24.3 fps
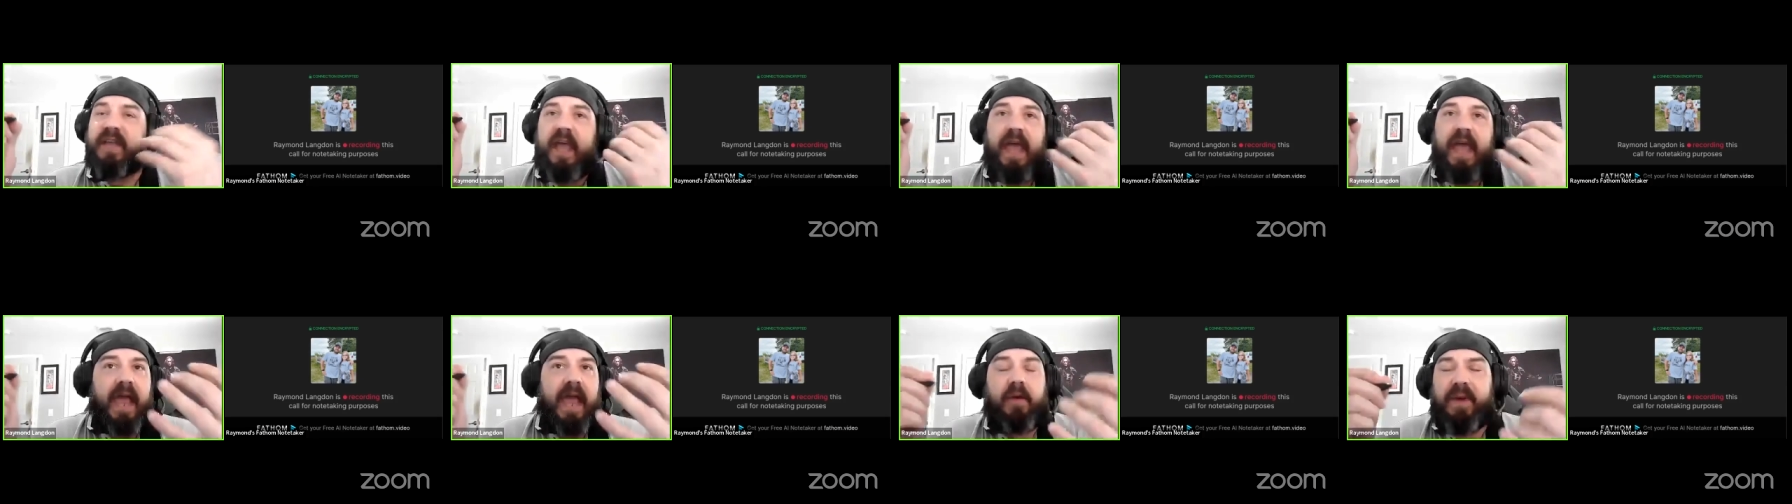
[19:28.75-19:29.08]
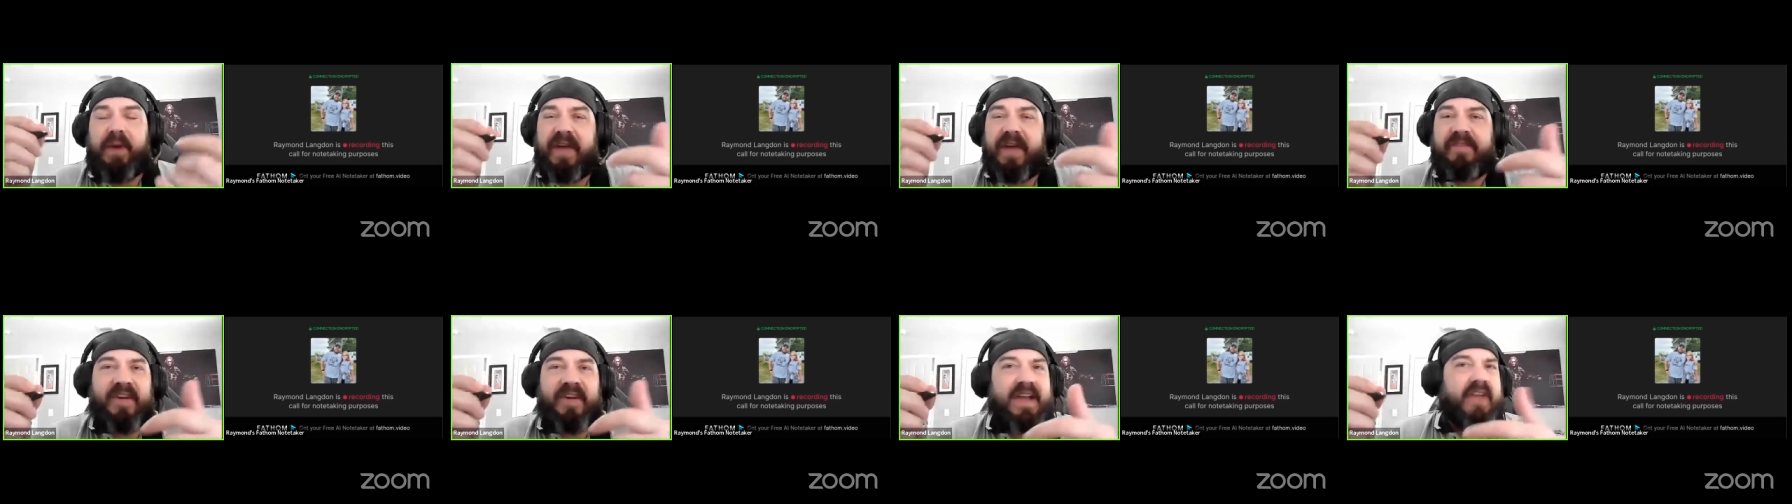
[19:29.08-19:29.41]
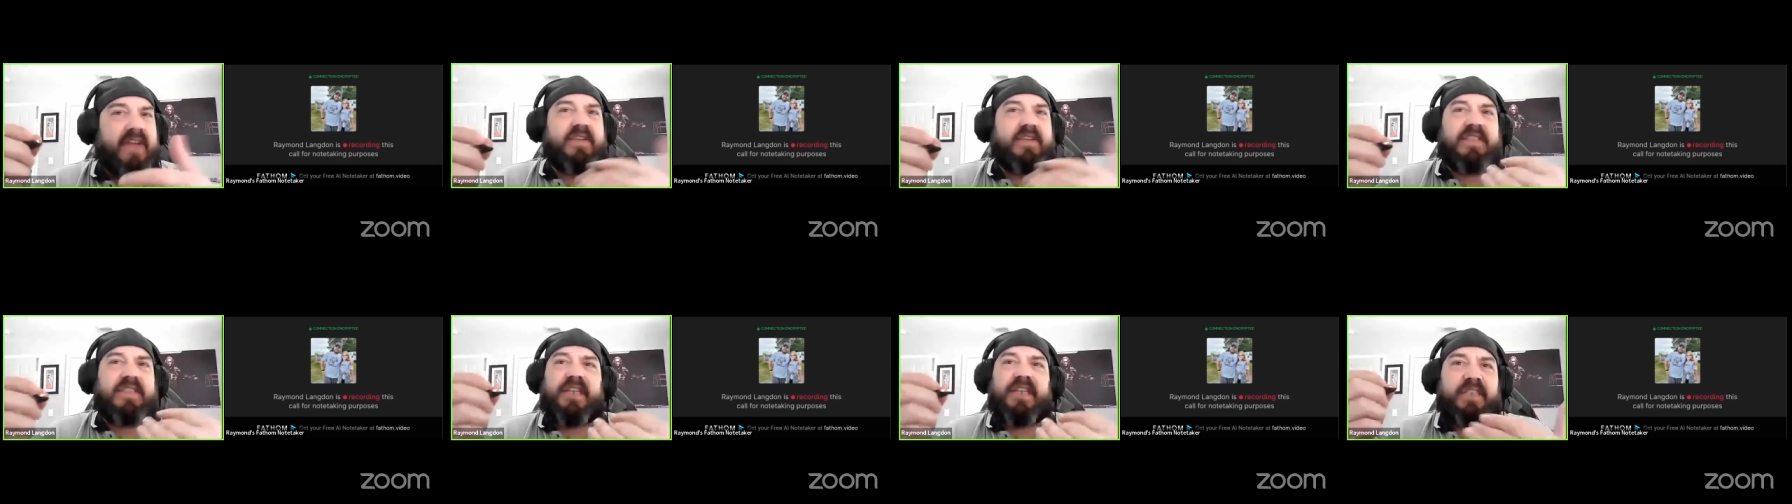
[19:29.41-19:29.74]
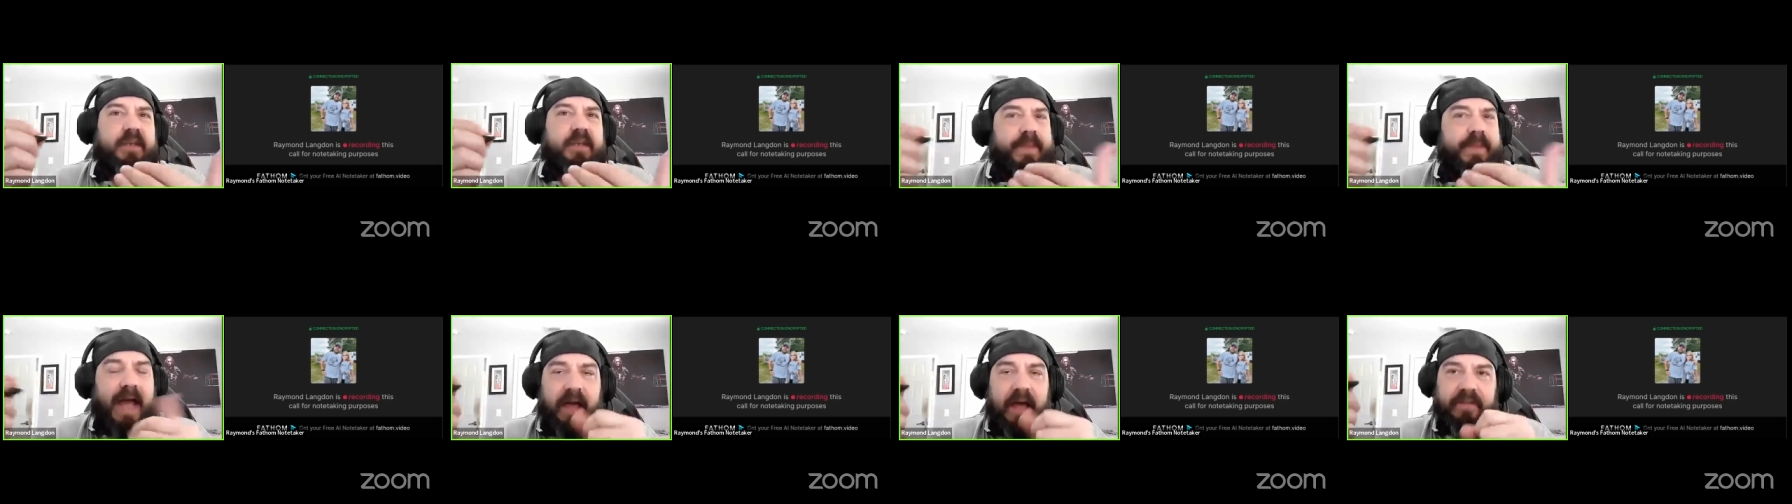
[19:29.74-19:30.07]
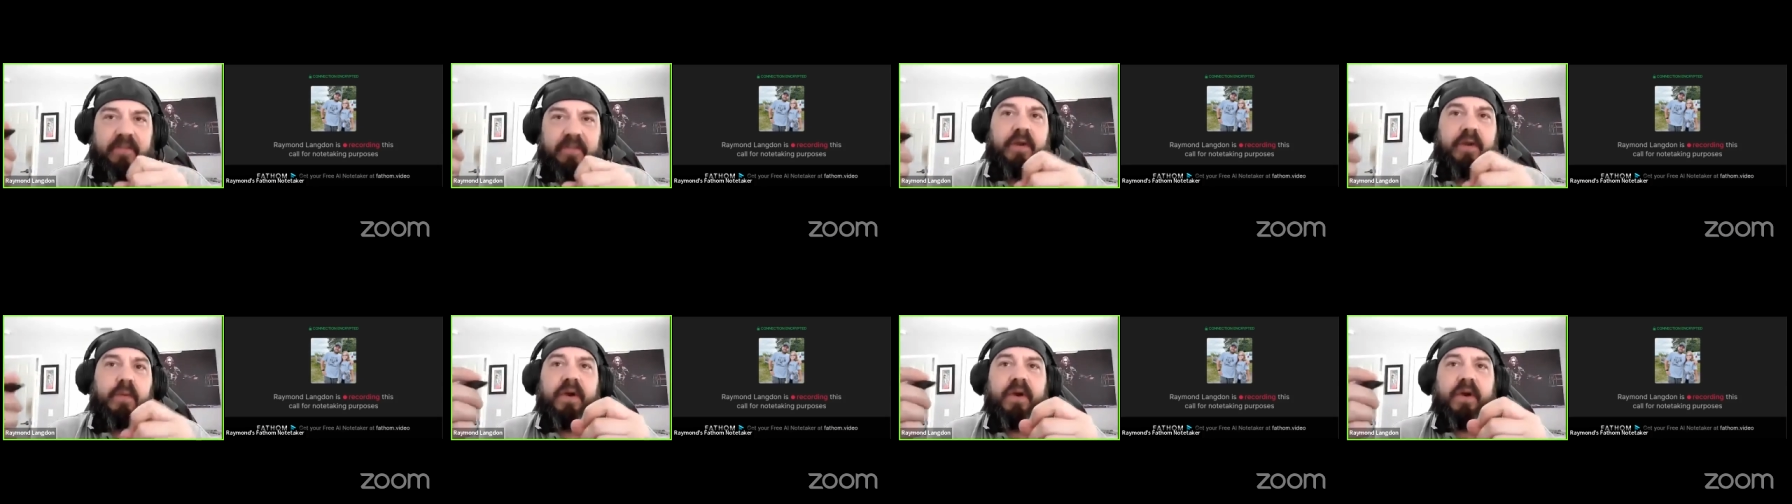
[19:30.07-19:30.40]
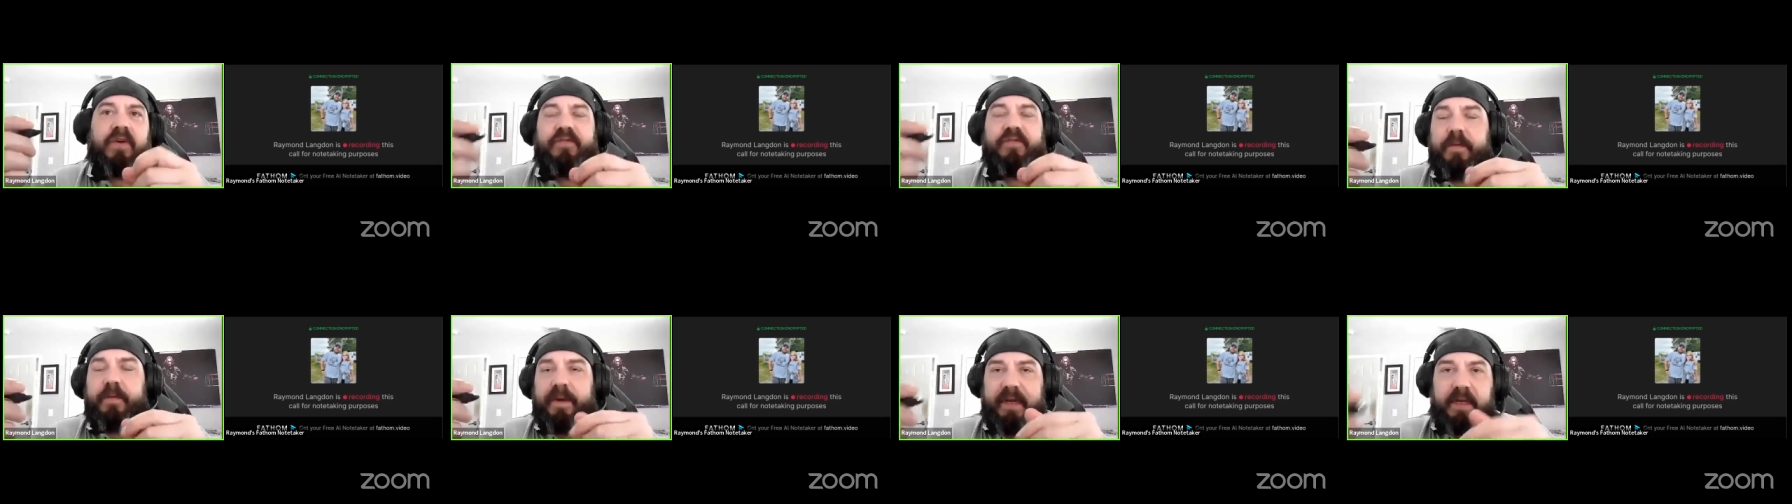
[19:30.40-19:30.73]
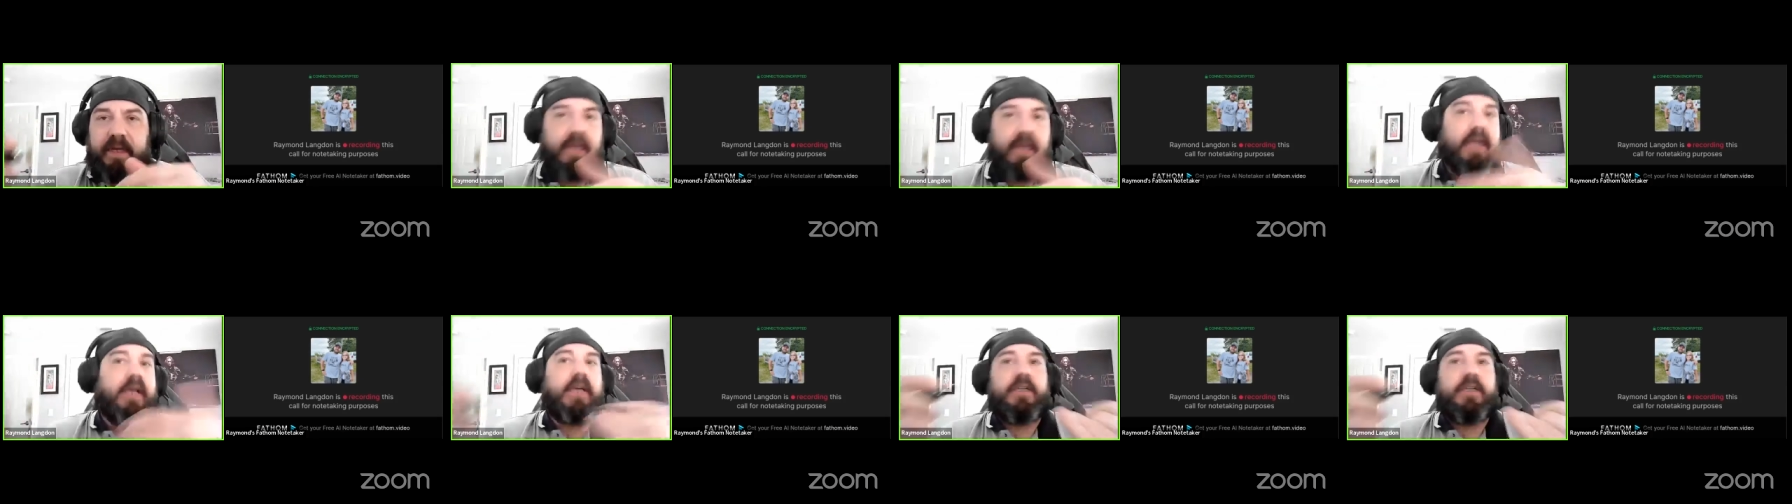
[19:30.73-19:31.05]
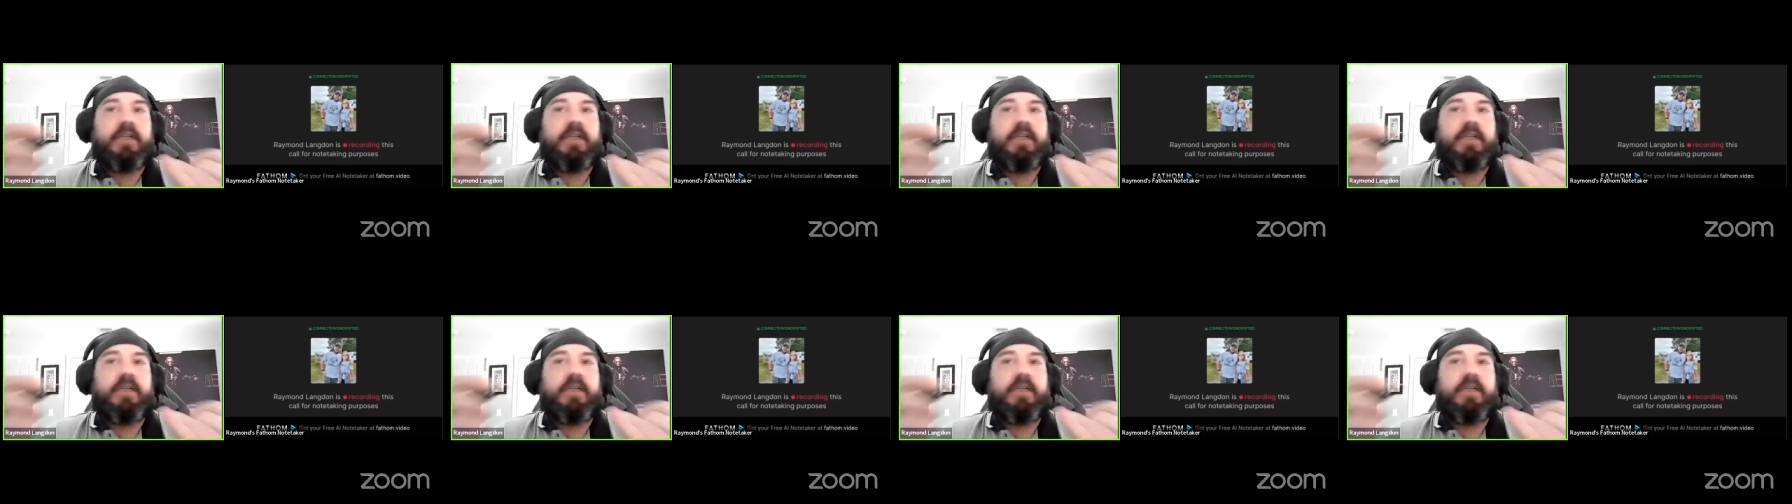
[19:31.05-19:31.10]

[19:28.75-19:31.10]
And can we have a conversation about how this could work for me?